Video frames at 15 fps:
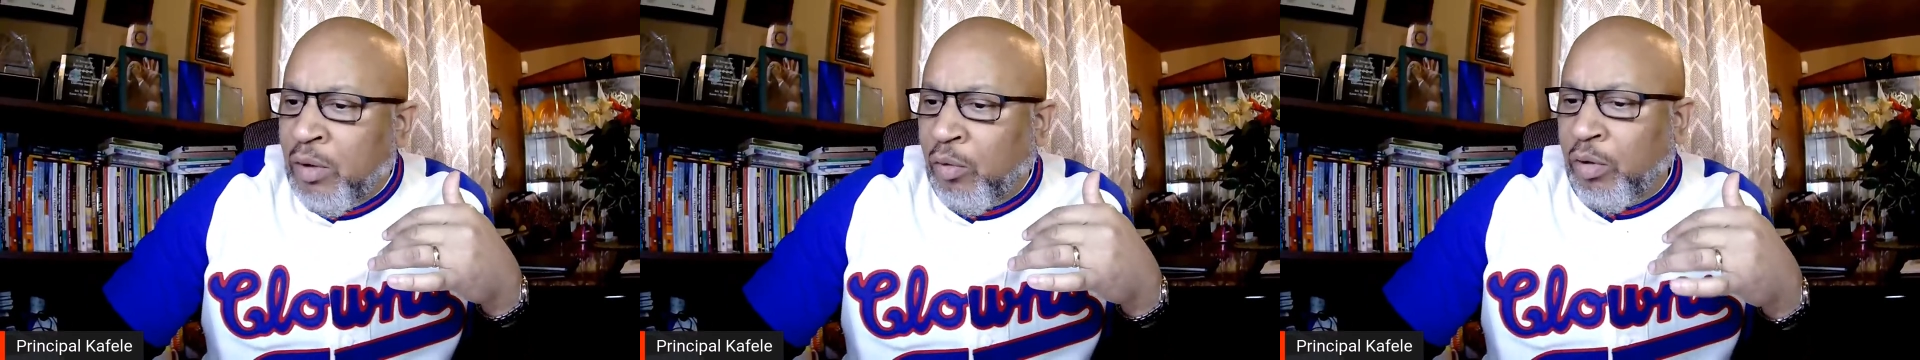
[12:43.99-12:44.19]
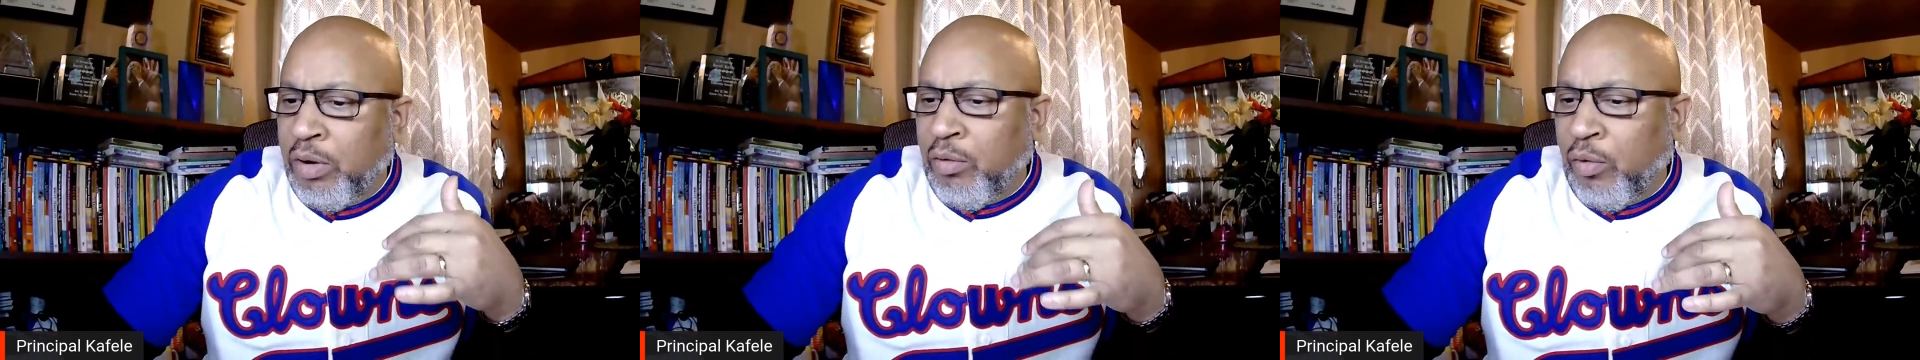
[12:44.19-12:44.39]

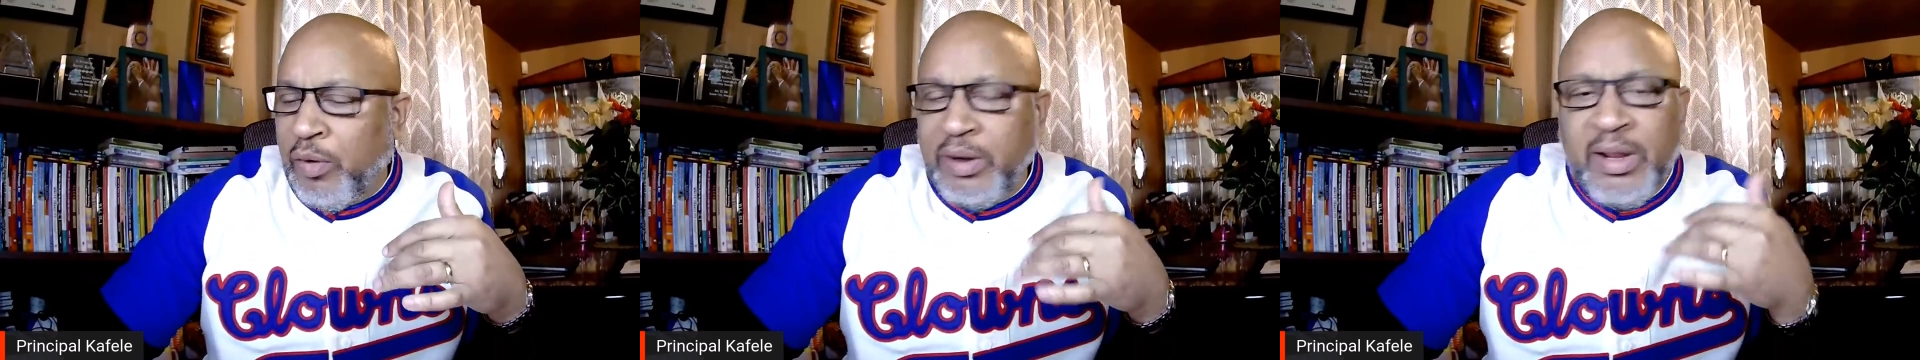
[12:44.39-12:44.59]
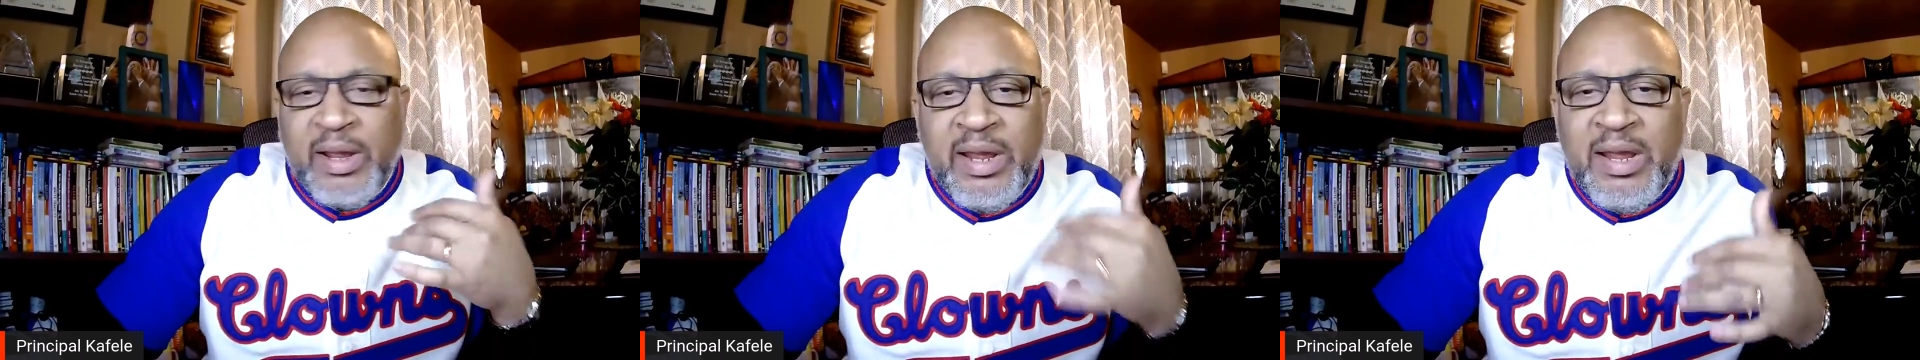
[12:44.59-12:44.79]

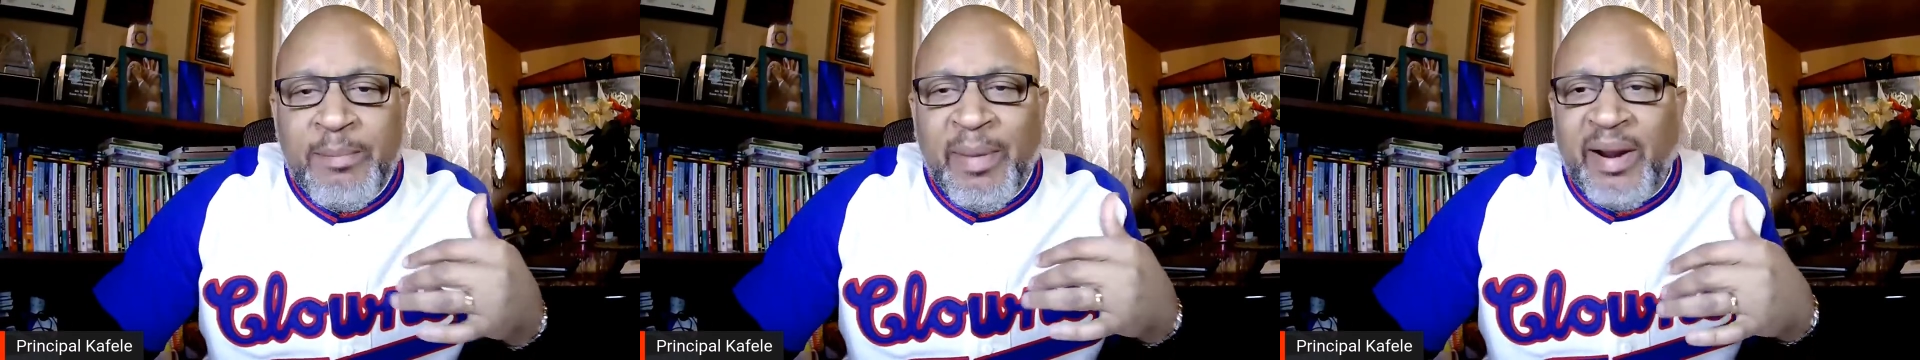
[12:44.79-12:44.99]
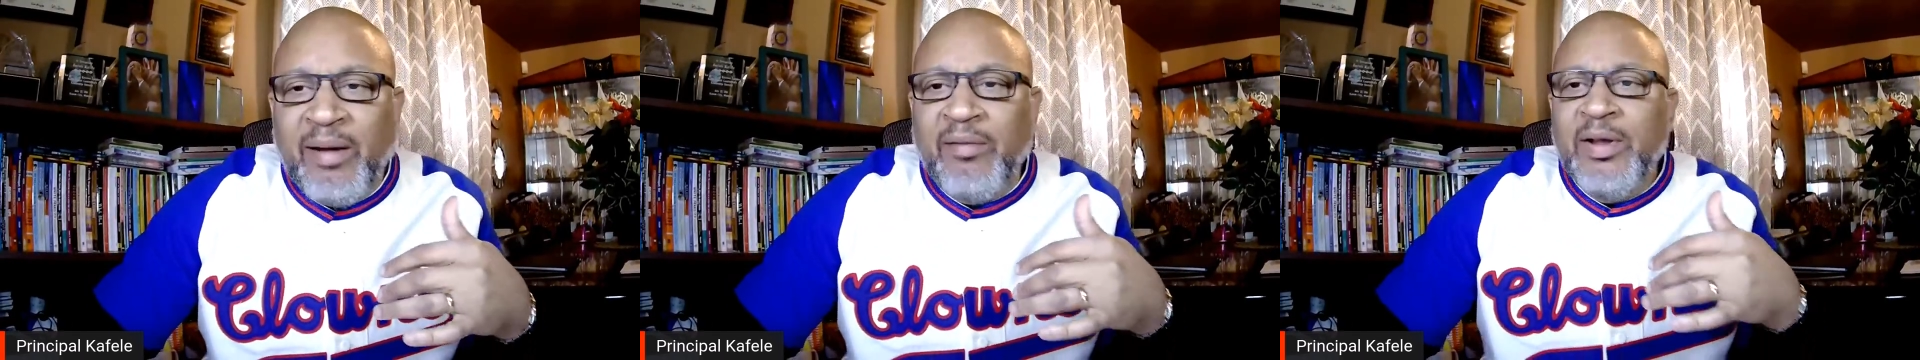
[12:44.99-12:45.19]
or an
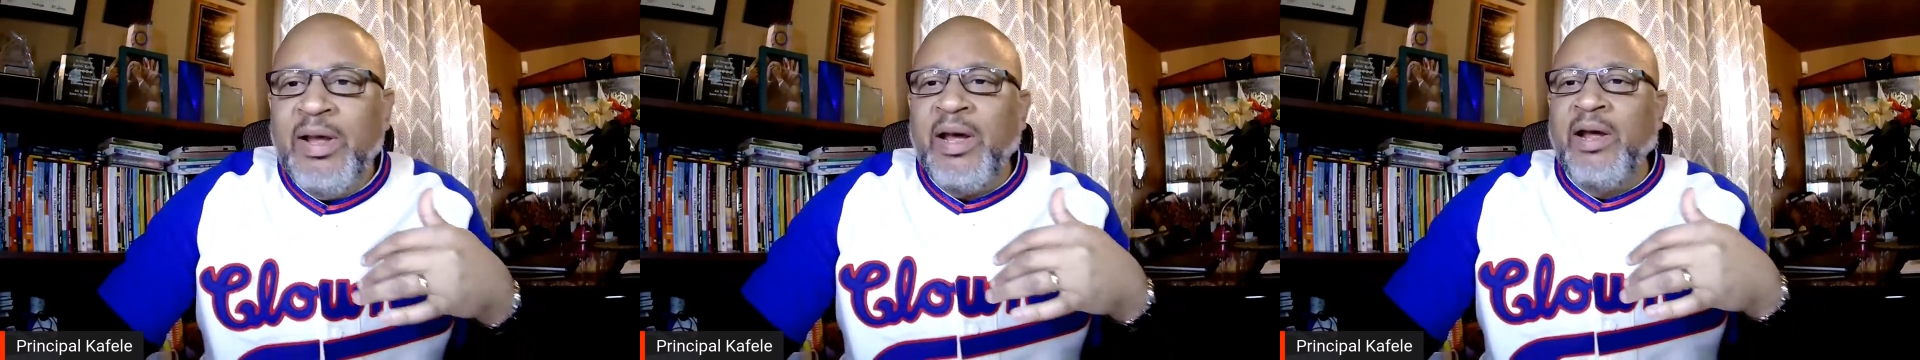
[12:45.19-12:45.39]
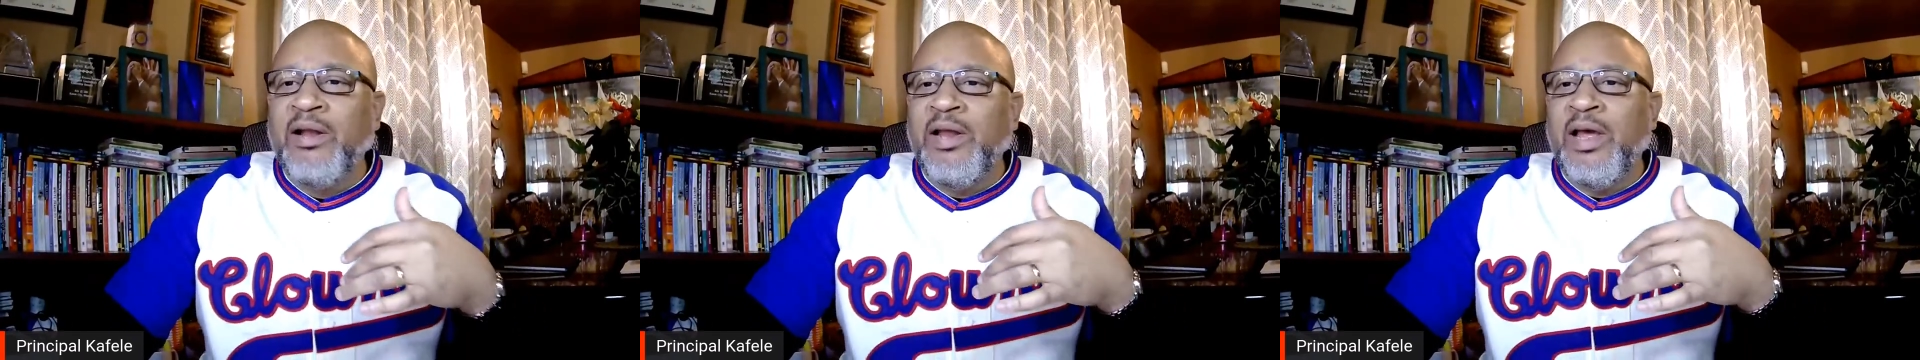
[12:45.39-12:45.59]
email
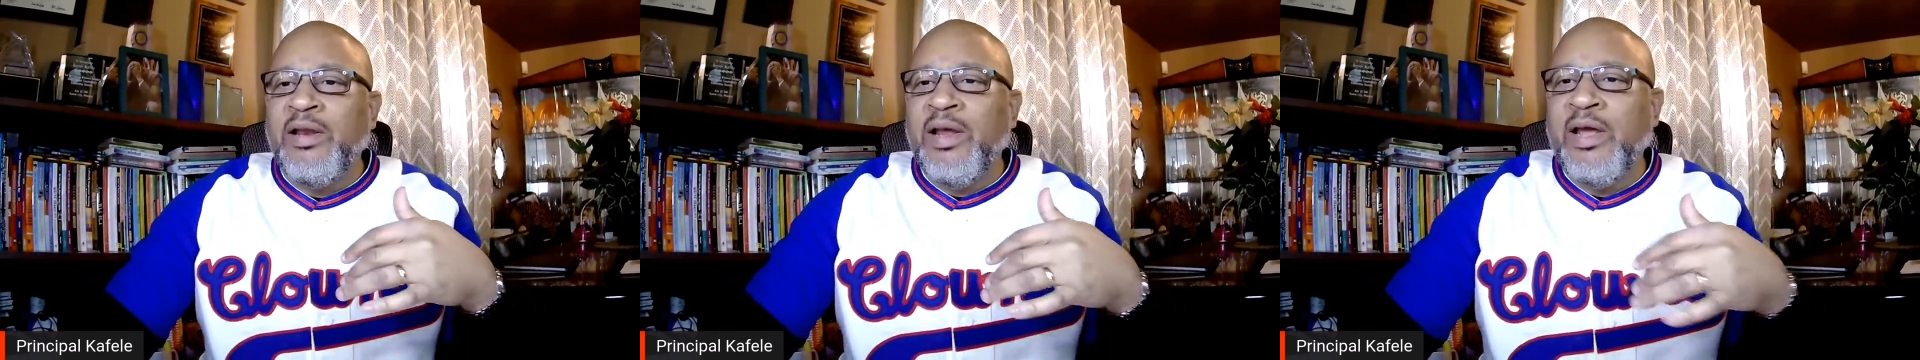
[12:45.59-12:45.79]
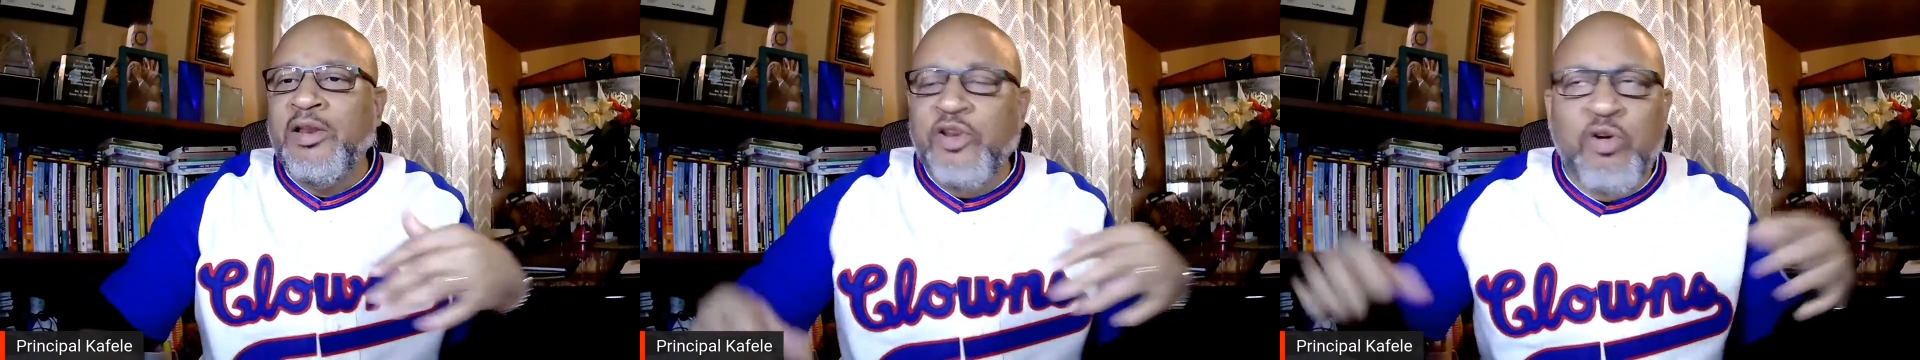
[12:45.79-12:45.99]

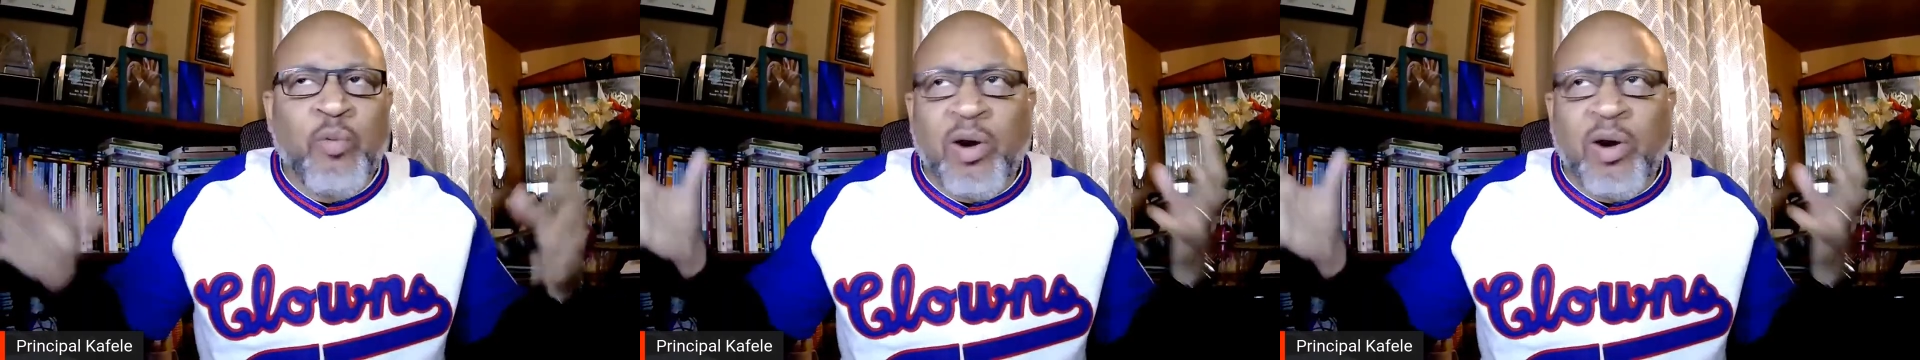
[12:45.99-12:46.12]
and you